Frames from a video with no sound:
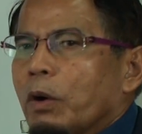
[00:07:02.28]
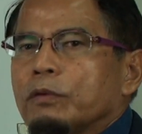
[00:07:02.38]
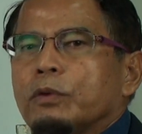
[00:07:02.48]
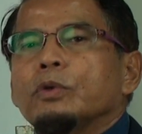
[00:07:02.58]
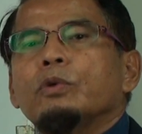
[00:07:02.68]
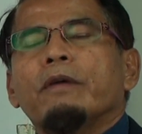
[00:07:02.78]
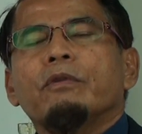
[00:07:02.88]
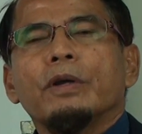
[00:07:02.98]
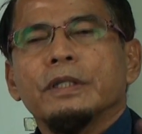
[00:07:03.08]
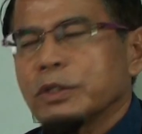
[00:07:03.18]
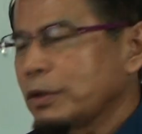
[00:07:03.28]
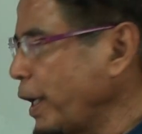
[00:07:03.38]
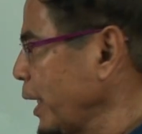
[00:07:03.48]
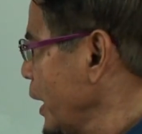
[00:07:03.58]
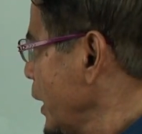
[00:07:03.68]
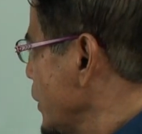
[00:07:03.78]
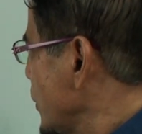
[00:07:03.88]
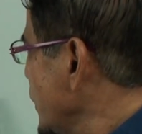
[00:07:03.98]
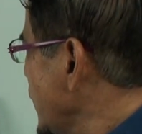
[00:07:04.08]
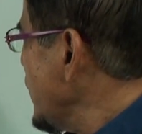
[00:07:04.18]
of those who have gone astray.
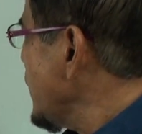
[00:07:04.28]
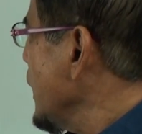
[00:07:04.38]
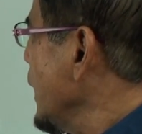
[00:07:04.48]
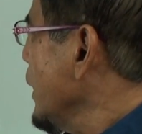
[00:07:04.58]
So this